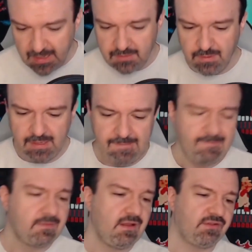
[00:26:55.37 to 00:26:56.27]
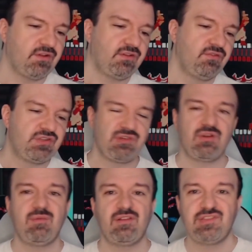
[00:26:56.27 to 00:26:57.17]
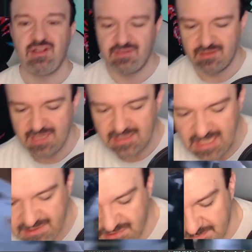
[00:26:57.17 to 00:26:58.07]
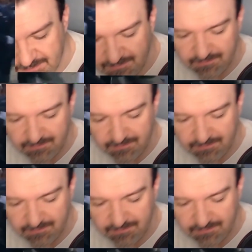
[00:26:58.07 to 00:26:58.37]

Anyway, the other news story about Zelda. Get this.